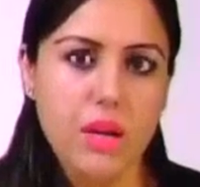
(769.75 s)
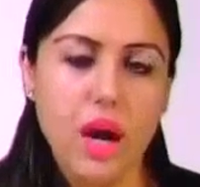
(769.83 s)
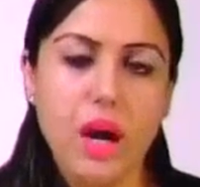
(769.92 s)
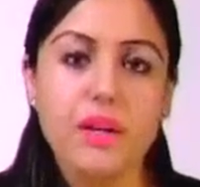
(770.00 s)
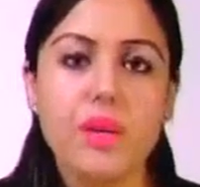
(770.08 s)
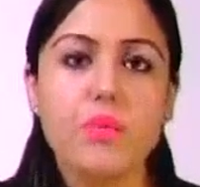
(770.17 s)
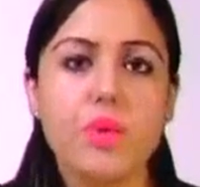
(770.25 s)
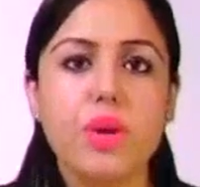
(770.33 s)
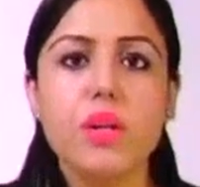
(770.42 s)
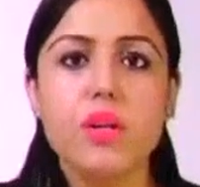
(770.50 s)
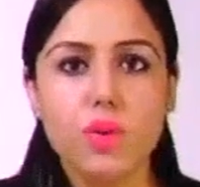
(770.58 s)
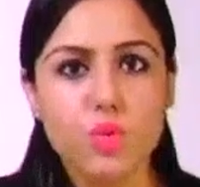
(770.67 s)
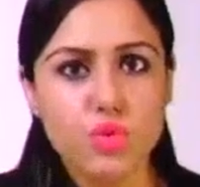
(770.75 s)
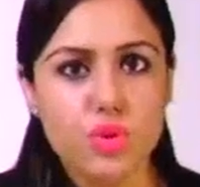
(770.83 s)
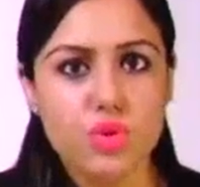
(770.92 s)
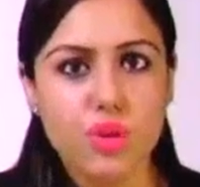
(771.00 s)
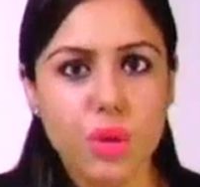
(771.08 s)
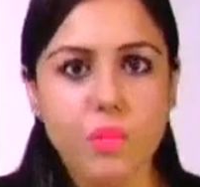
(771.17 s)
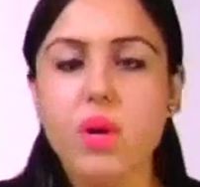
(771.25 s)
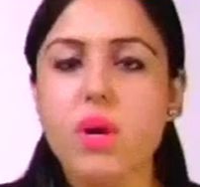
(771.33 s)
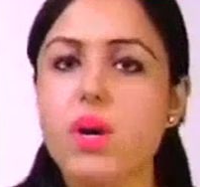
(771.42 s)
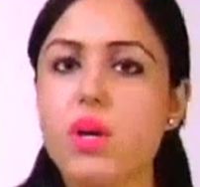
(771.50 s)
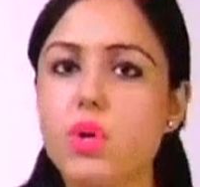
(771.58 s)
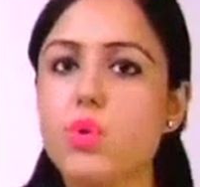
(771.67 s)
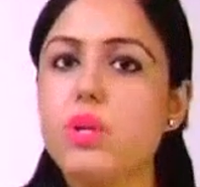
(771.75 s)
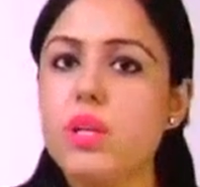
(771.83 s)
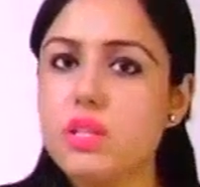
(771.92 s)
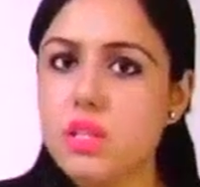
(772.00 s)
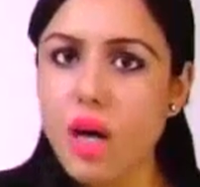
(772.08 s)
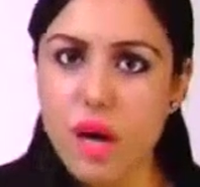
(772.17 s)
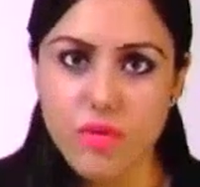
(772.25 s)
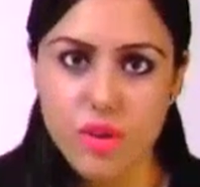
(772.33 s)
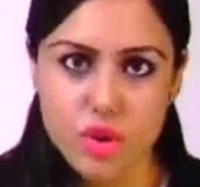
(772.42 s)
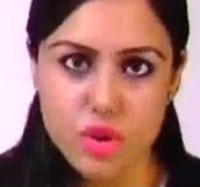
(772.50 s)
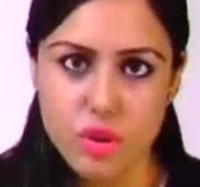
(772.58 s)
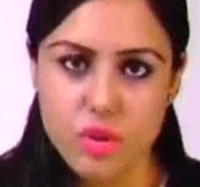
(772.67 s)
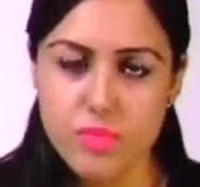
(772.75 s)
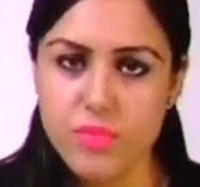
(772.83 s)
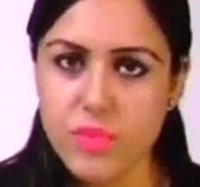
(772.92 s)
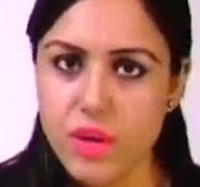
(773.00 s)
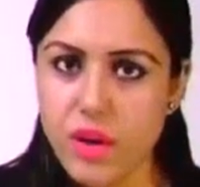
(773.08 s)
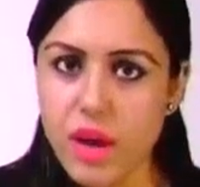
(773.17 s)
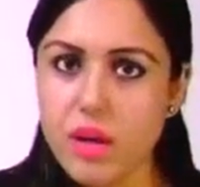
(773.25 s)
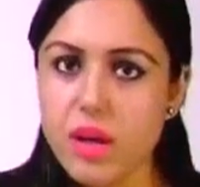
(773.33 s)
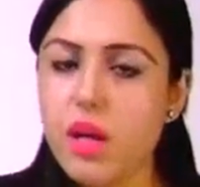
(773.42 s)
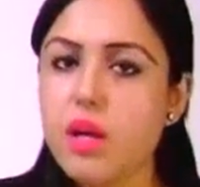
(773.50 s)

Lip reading: Heart and brain uses them during starvation, right?